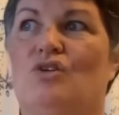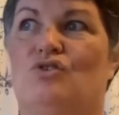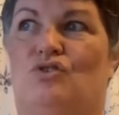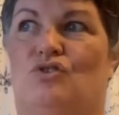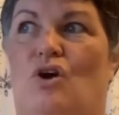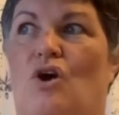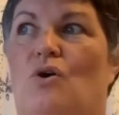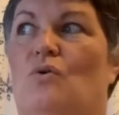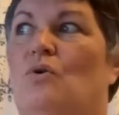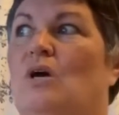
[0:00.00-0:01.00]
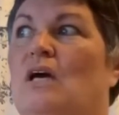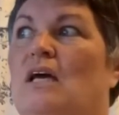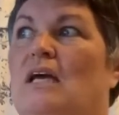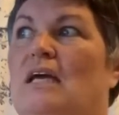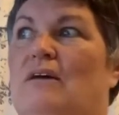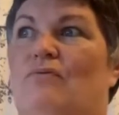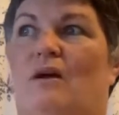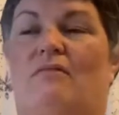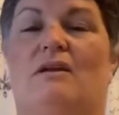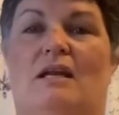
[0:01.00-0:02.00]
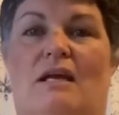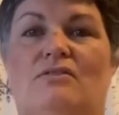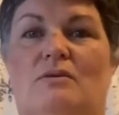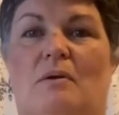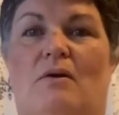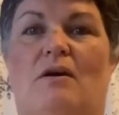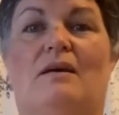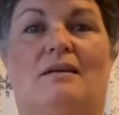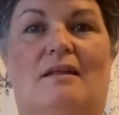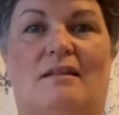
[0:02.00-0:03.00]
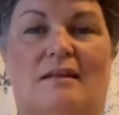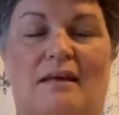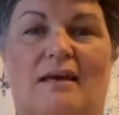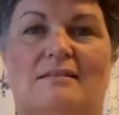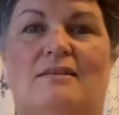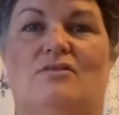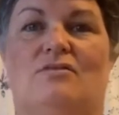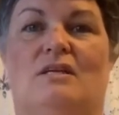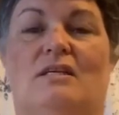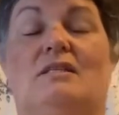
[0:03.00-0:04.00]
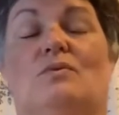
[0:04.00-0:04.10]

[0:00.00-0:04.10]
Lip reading: So if we have an electric power cut, the gas central heating